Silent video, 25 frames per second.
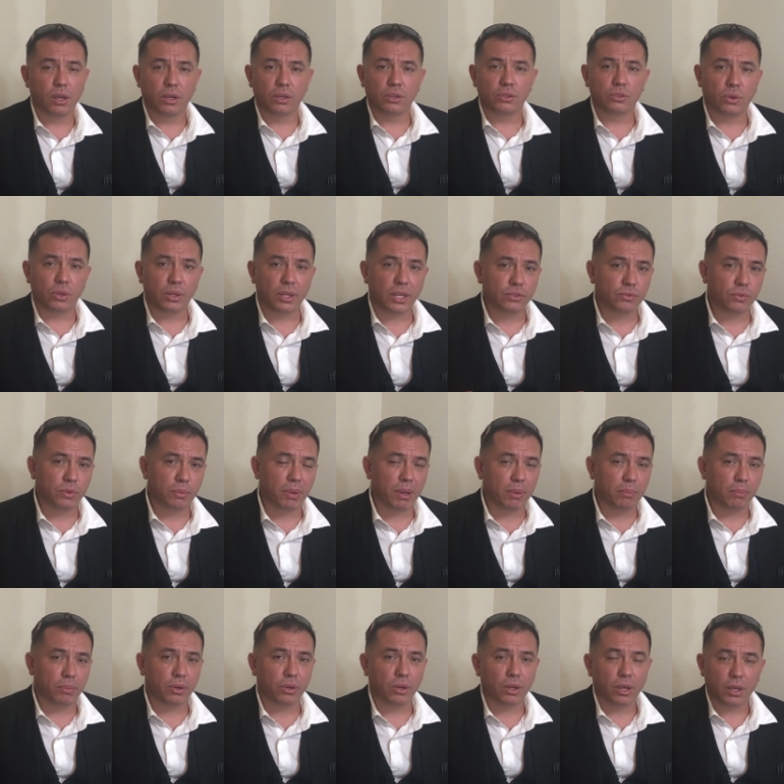So let's
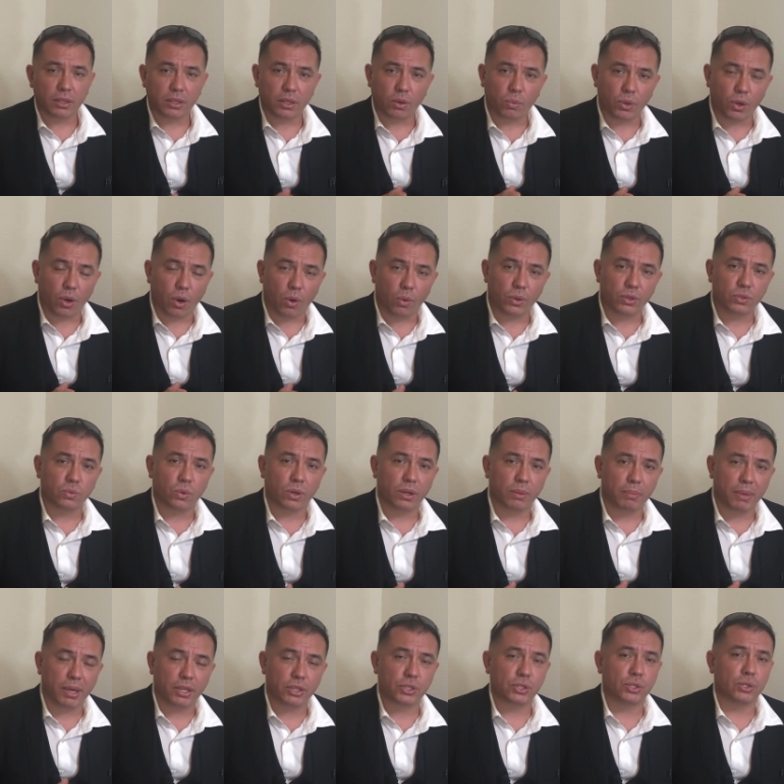remember that we always want to
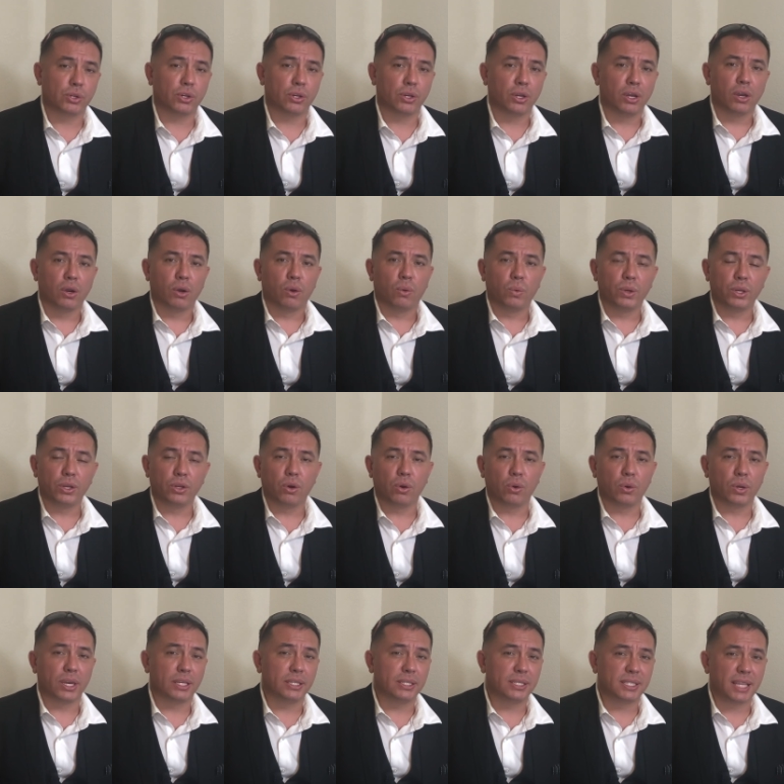make sure we know
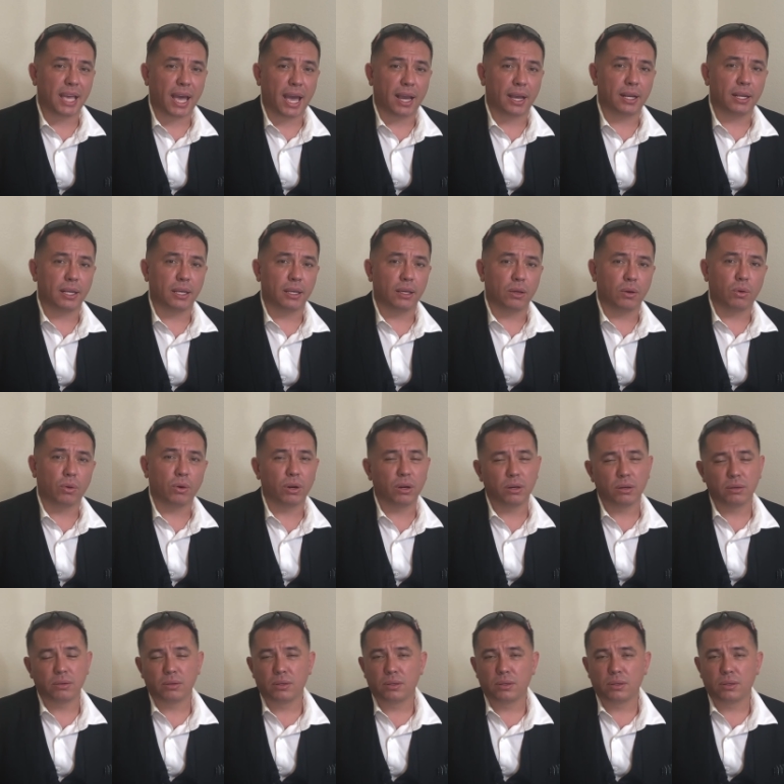exactly, or